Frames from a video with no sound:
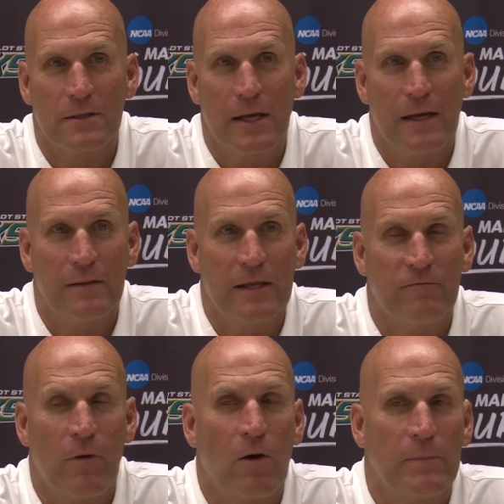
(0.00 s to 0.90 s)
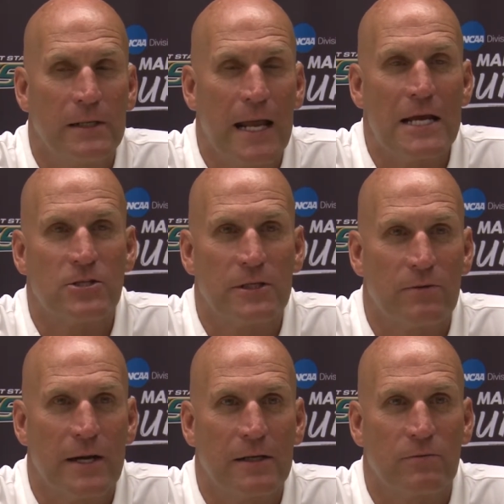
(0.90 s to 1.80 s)
And they've all been nationally
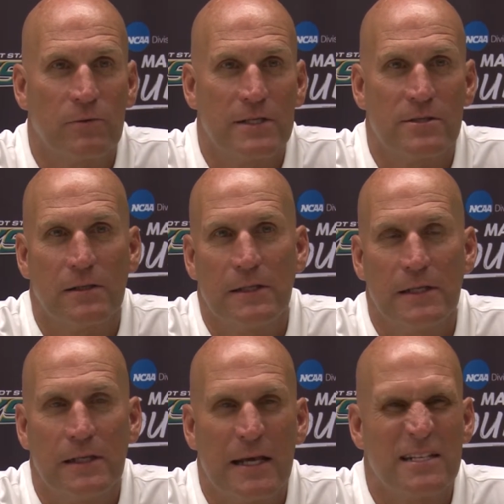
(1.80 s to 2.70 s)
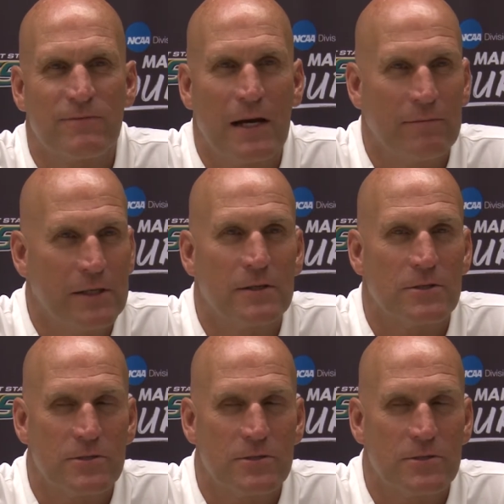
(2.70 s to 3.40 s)
ranked recently in the last 5 years.